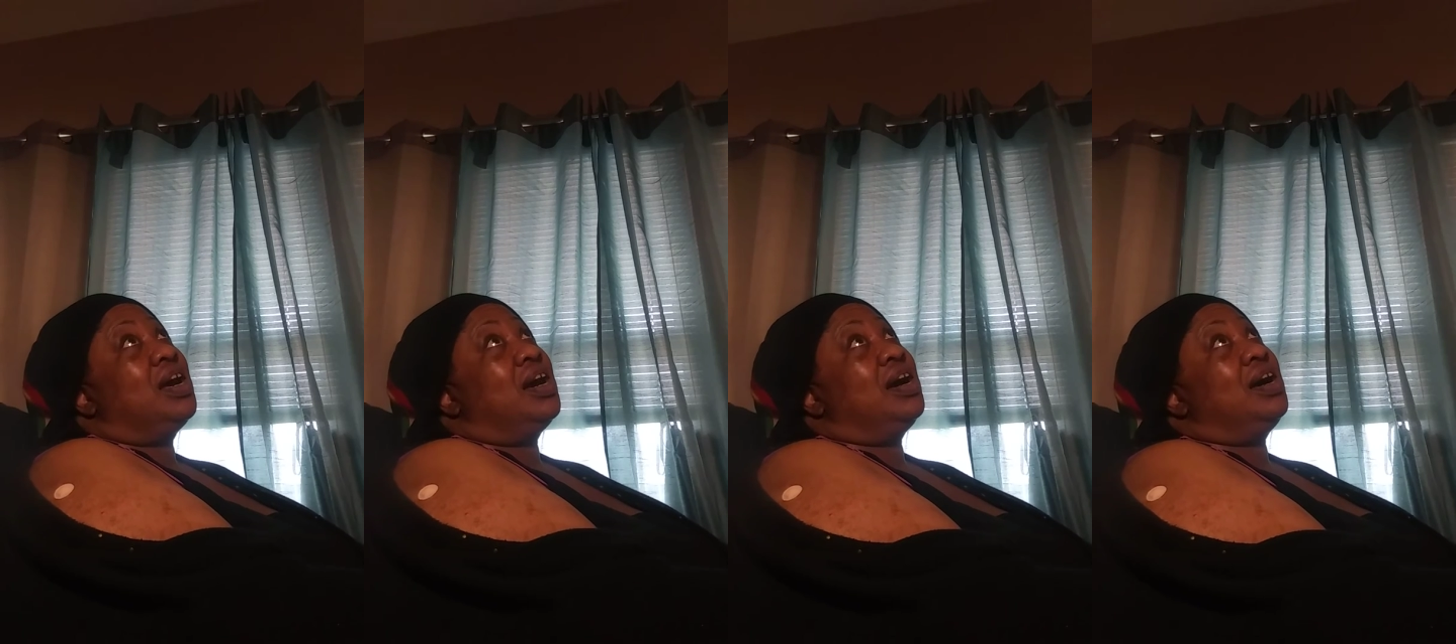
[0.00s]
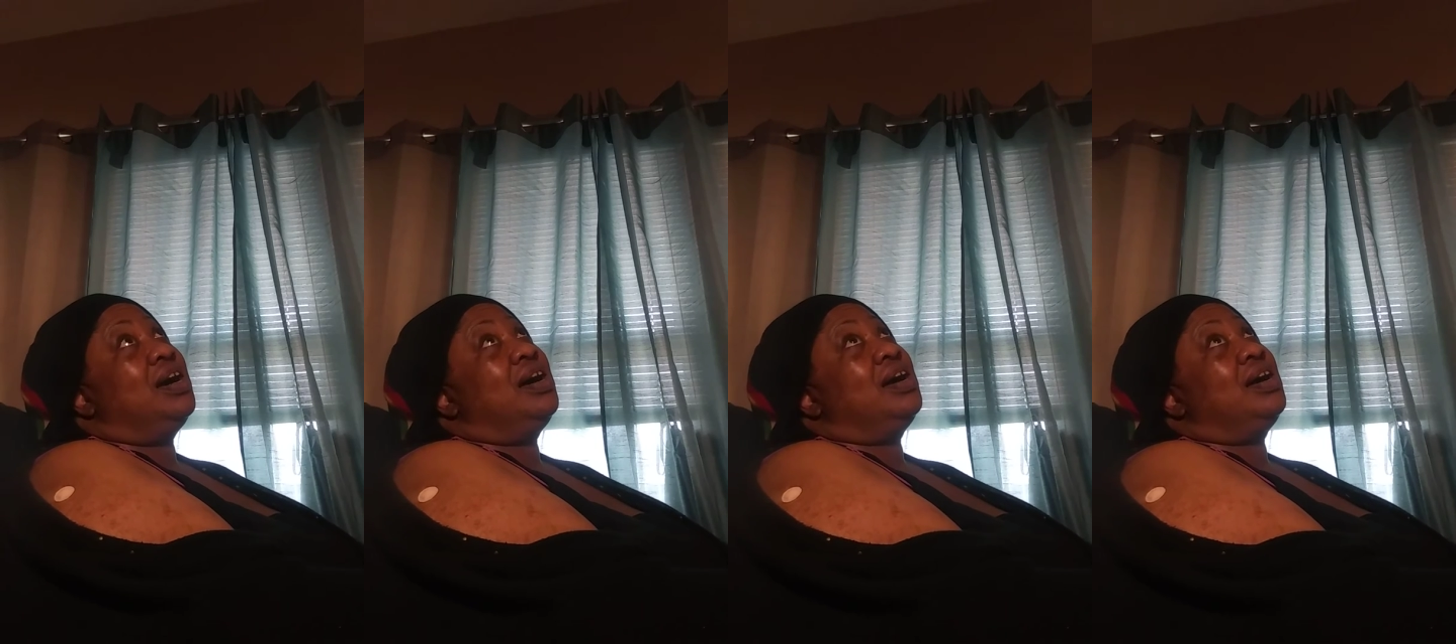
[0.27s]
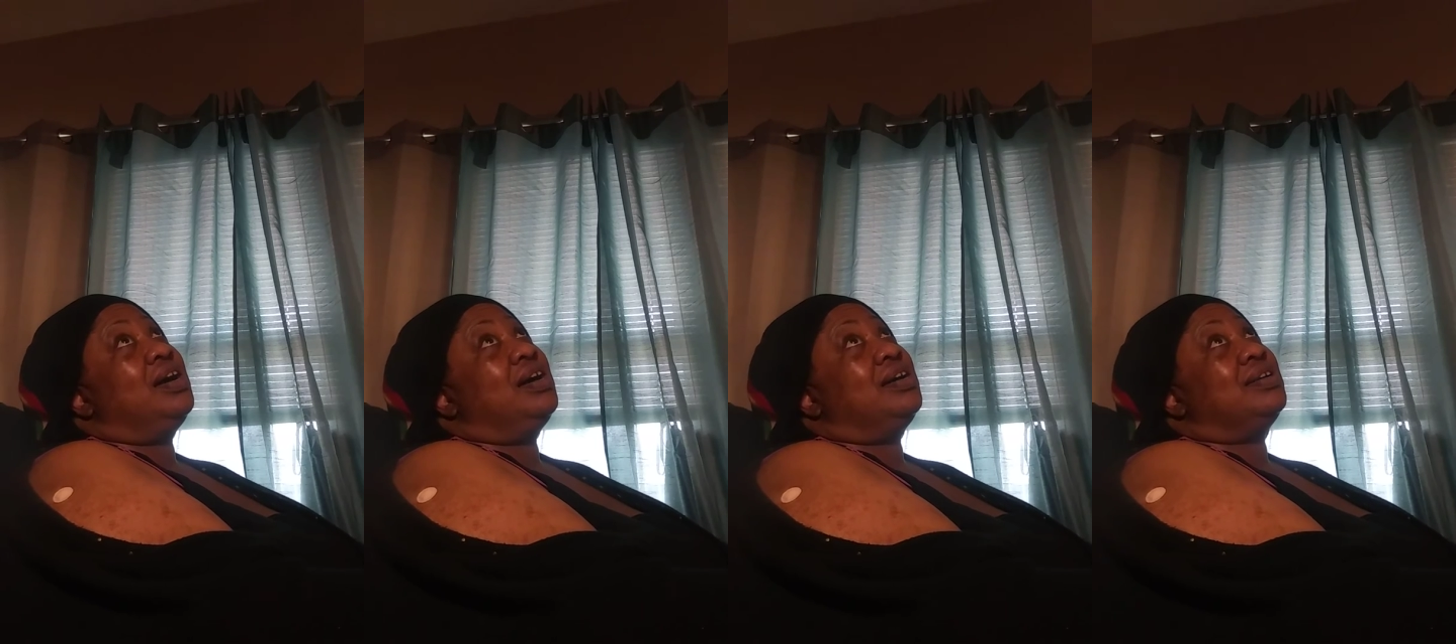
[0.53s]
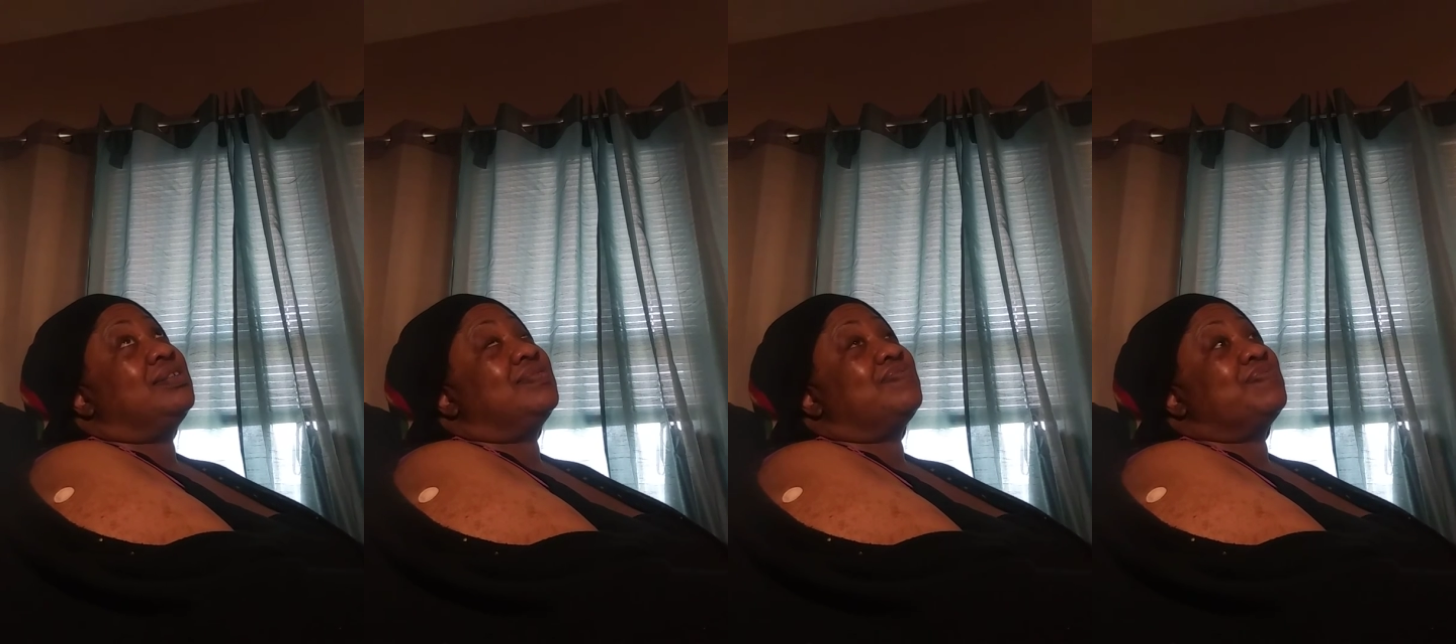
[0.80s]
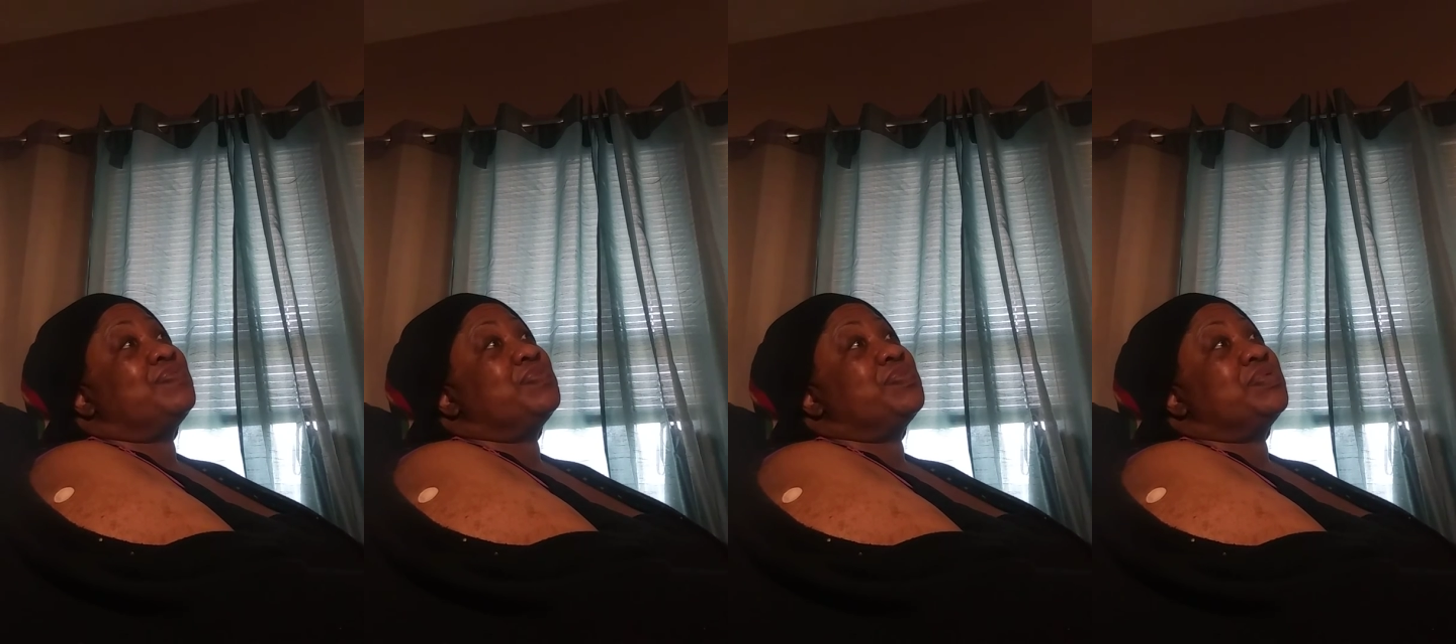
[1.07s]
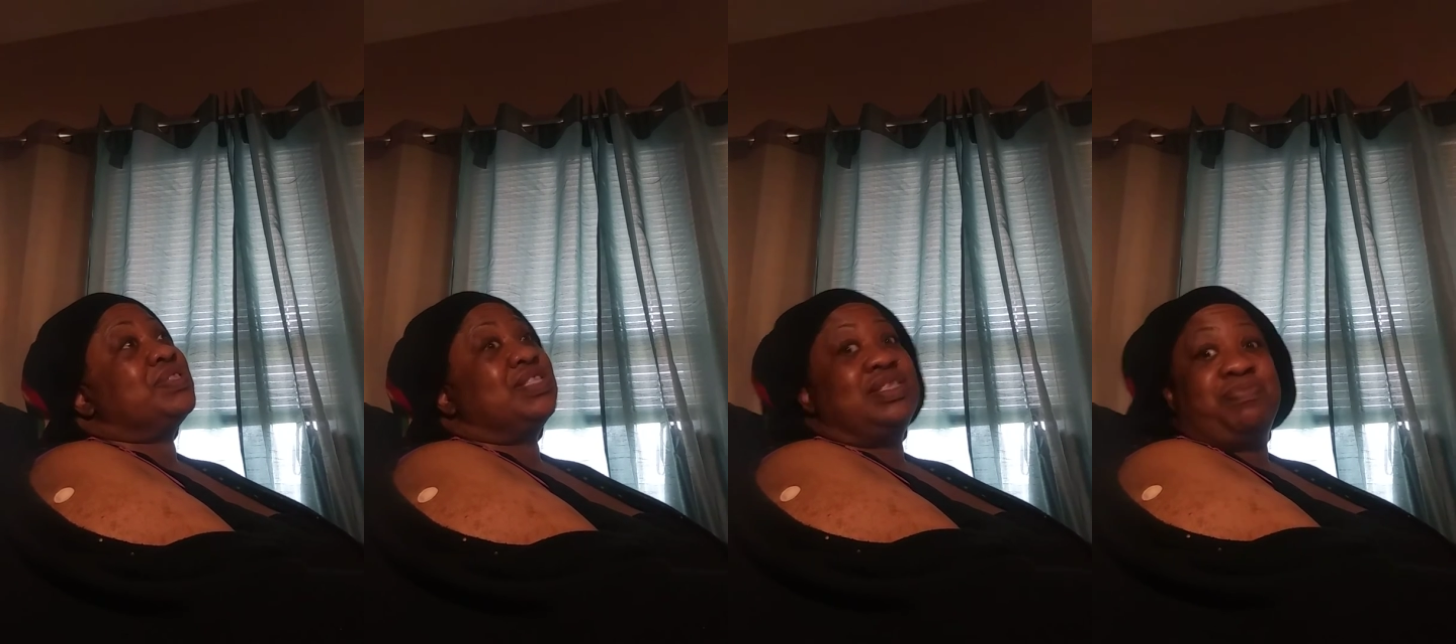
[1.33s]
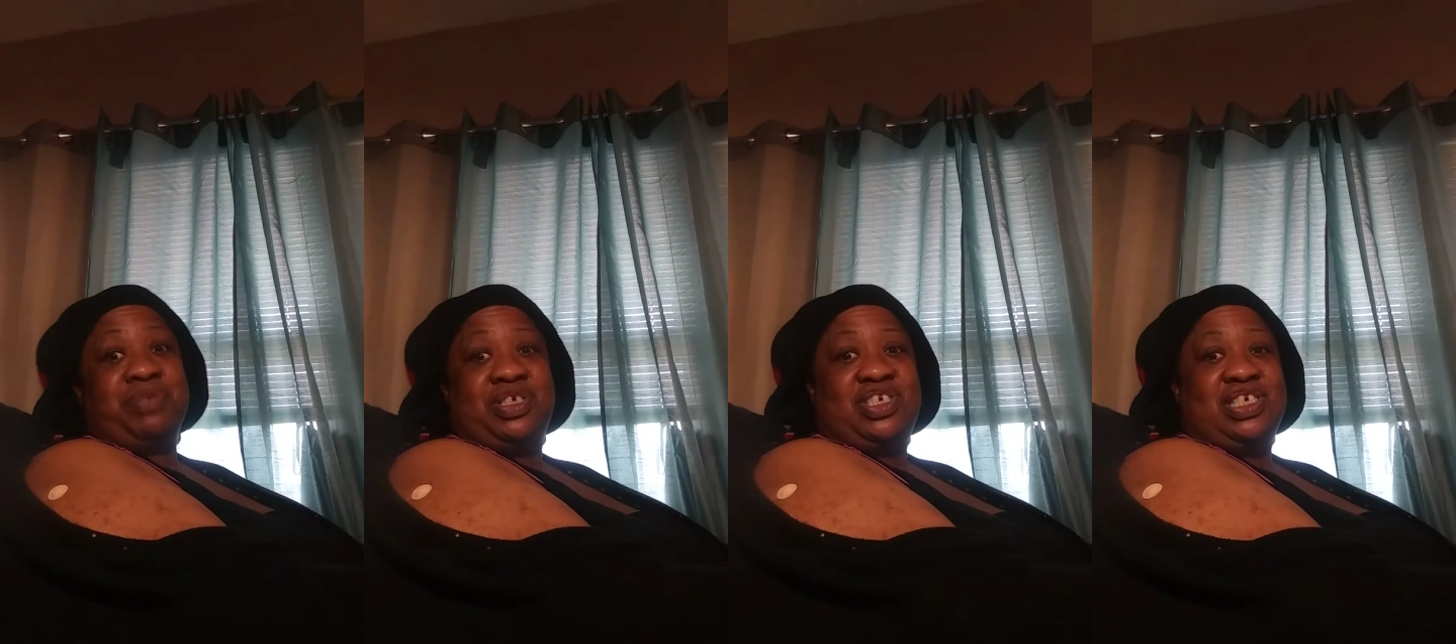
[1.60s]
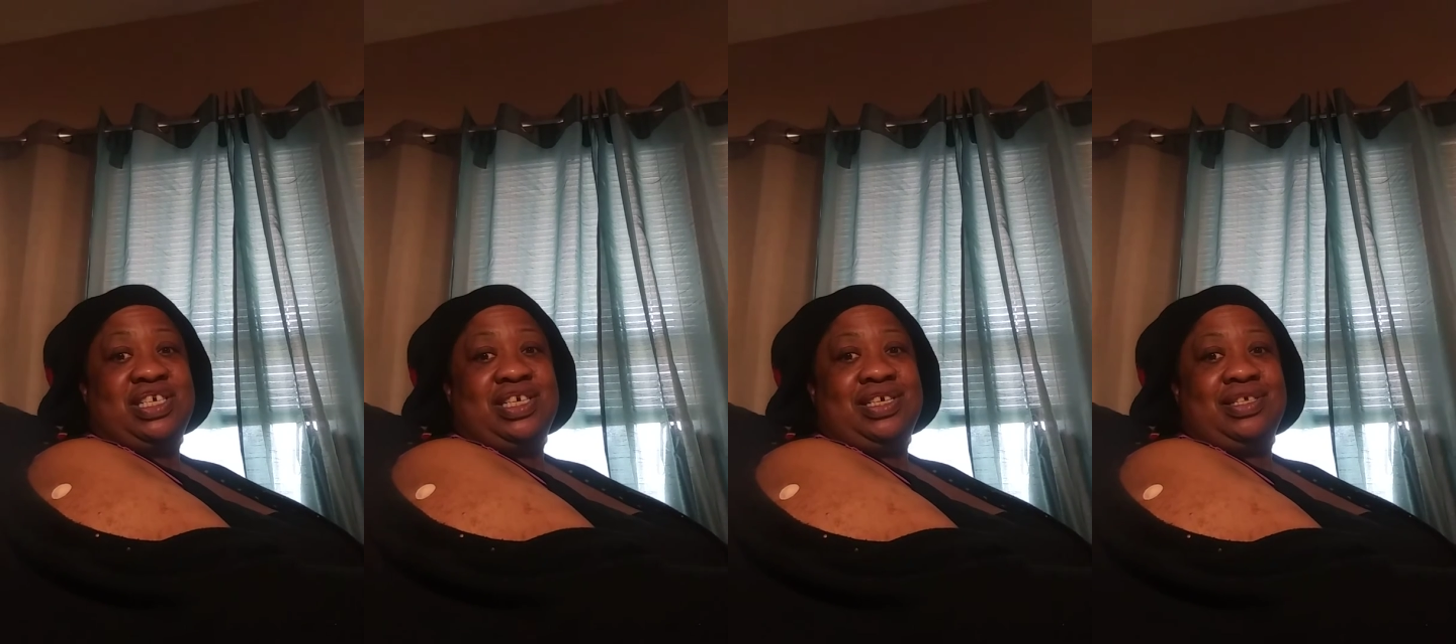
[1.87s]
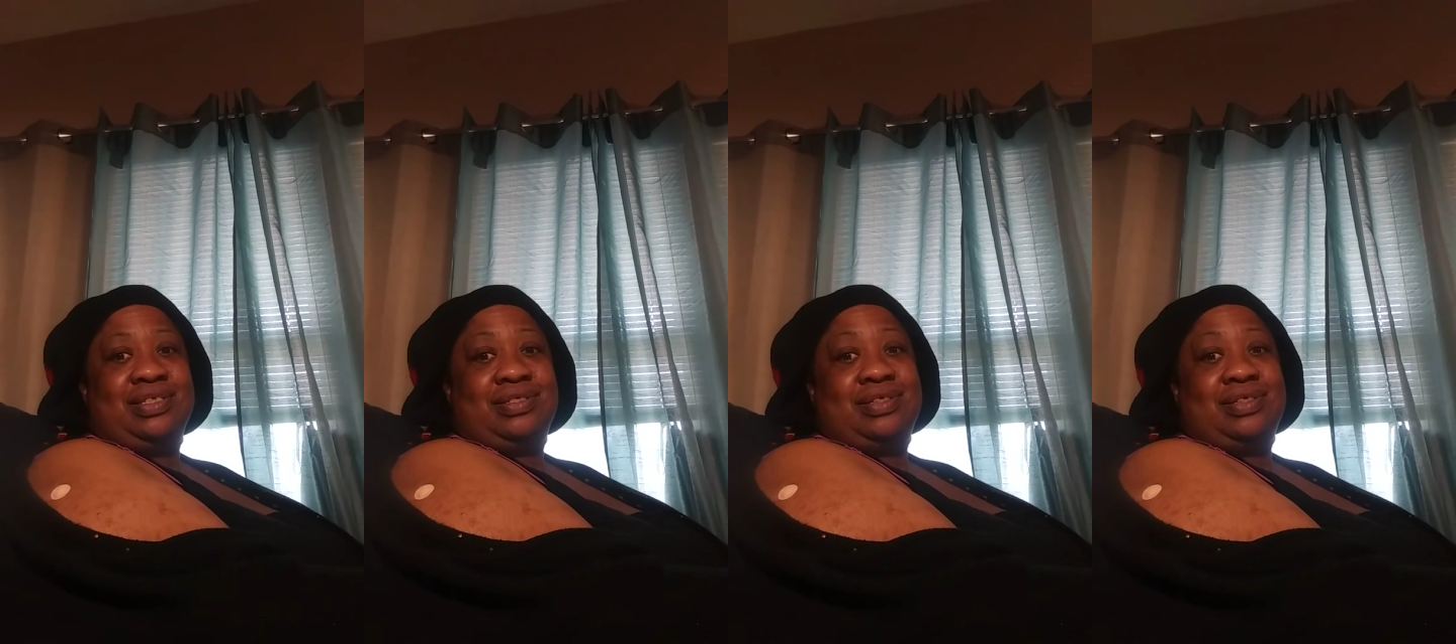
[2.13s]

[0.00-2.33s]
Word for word: um, the machine